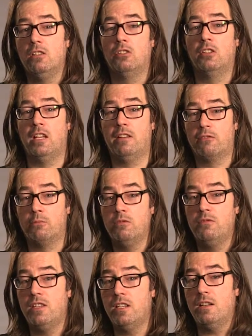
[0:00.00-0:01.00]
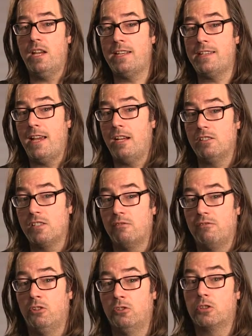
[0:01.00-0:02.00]
So they've removed the
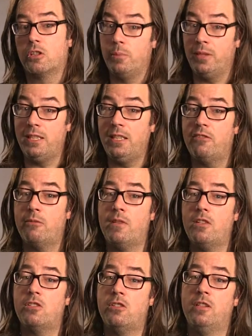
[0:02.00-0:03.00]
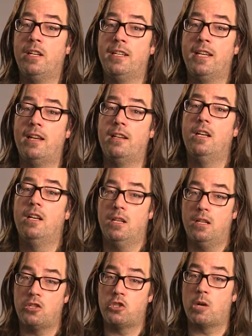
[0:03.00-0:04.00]
anti-aliasing filter completely from this, so you're gonna get
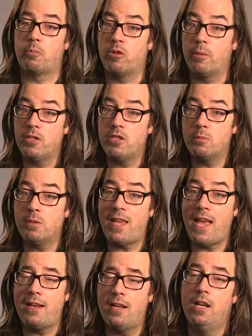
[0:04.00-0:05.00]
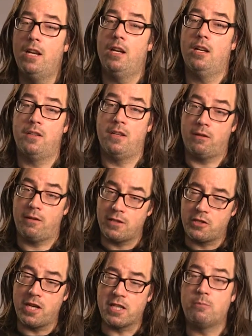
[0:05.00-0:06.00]
sharper images with that. There is
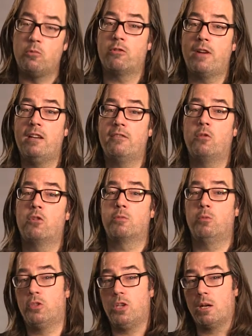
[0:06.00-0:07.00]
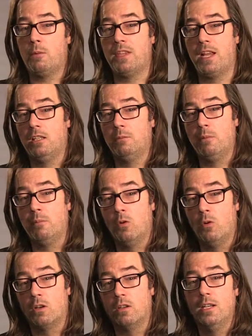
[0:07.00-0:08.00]
a chance of moire, of course, but we'll talk about that a little bit
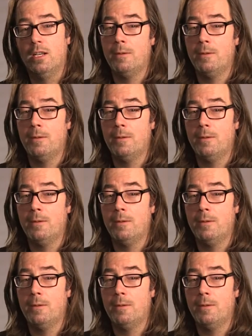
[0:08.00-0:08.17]
more.